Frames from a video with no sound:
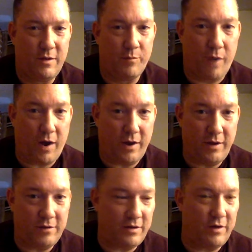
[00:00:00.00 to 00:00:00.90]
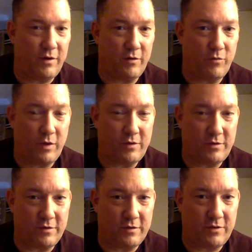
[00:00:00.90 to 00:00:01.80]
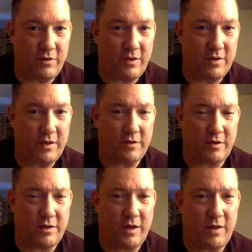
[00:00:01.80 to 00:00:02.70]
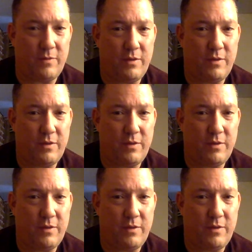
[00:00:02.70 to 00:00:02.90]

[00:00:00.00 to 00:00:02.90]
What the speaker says: bodies and hearing voices and things like that.